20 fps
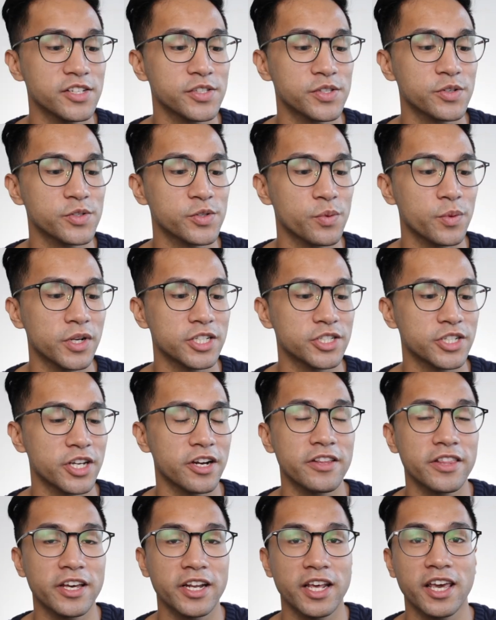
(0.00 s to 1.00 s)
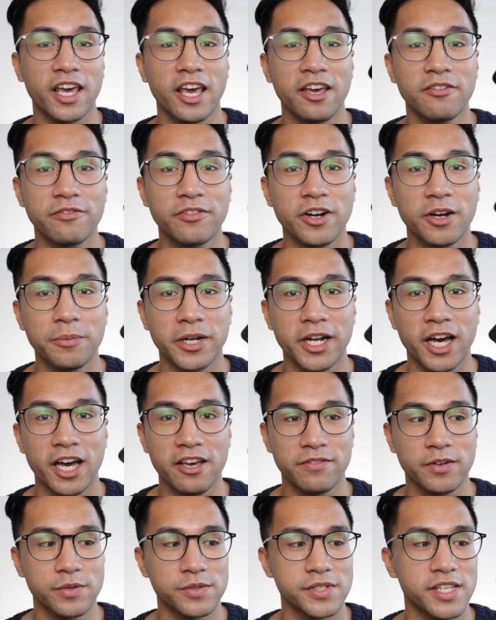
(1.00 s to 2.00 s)
I just also want to share that I came from an
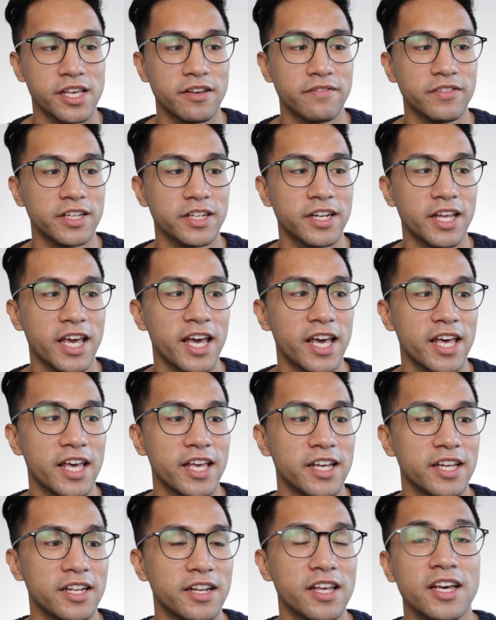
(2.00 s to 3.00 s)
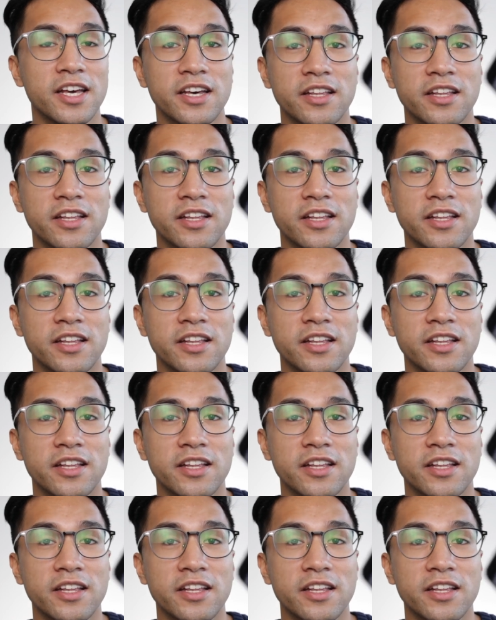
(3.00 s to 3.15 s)
iPhone 7 and